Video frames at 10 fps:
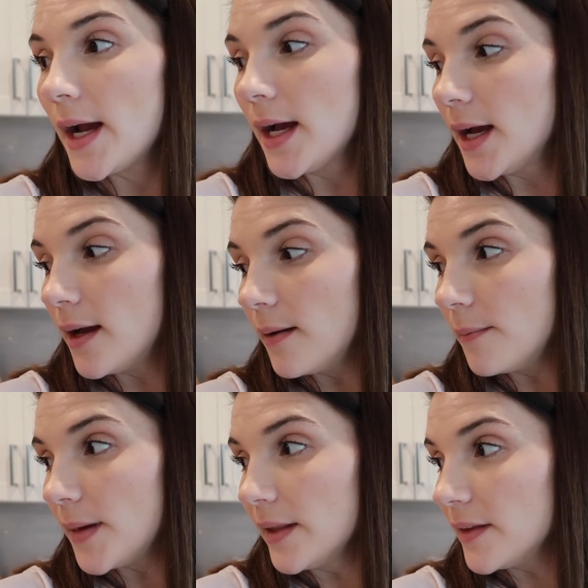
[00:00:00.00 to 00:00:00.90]

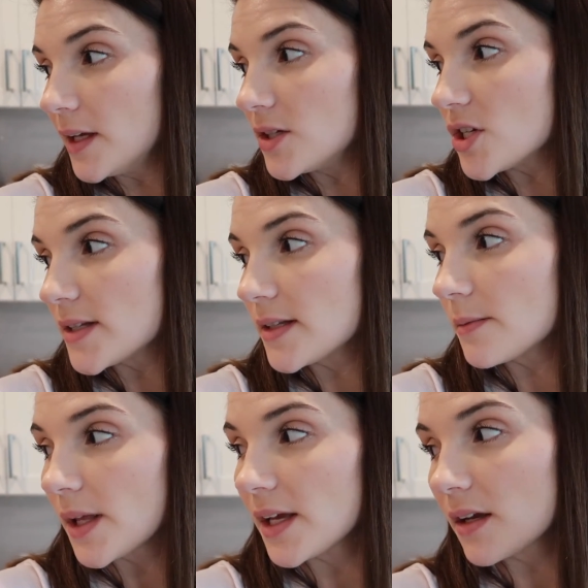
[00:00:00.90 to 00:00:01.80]
Um, and then just
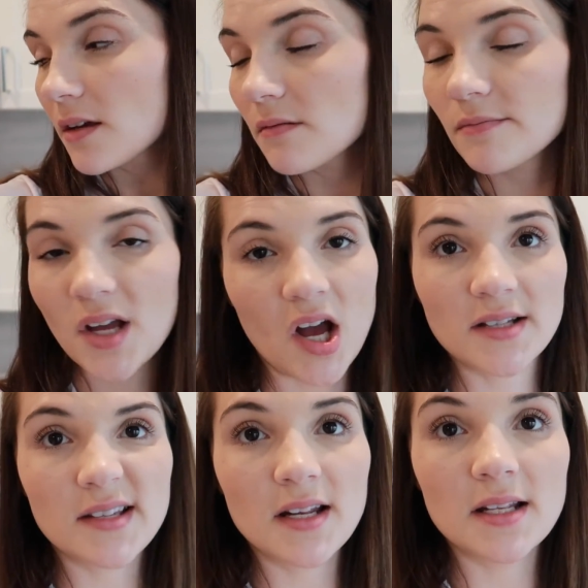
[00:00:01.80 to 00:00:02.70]
some like
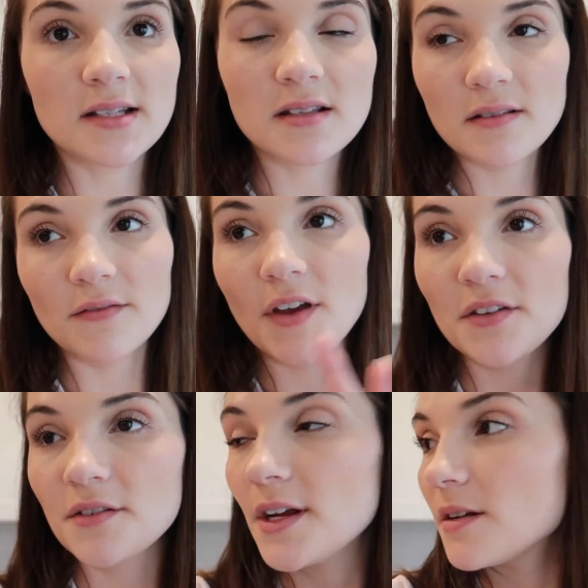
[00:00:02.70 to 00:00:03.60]
odds and ends of
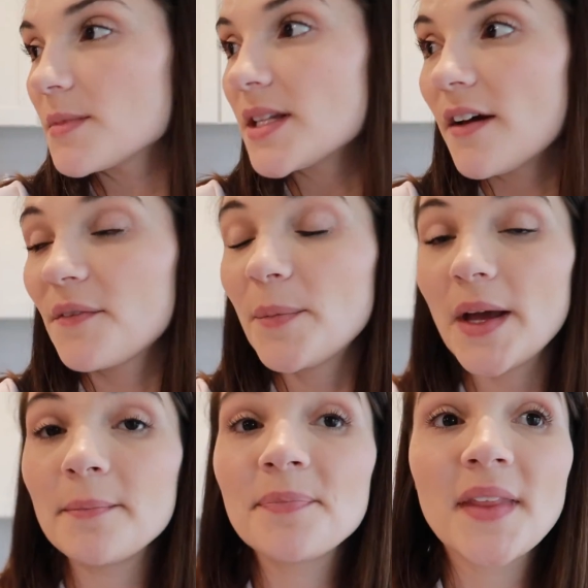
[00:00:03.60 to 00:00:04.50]
other random stuff.
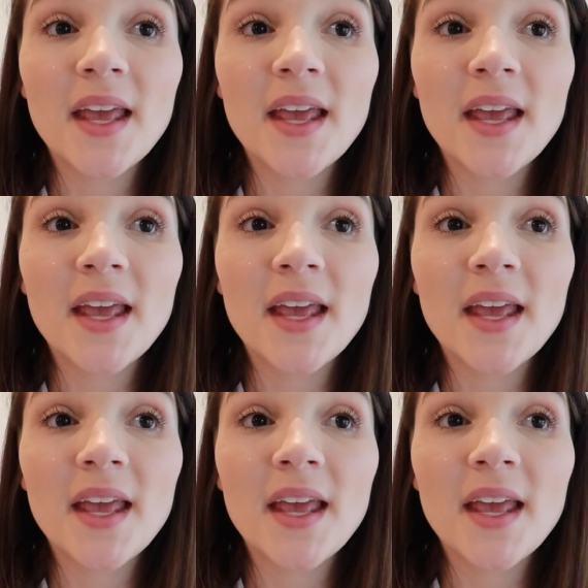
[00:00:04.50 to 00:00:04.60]
But